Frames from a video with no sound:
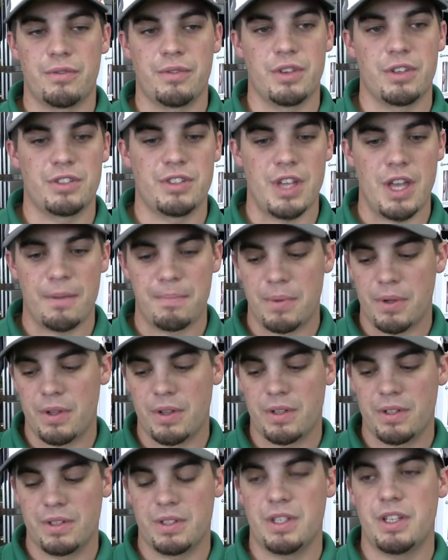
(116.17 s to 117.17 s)
for
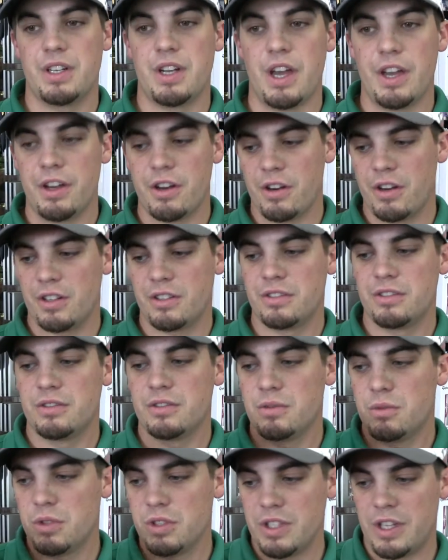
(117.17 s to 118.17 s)
example, an iron will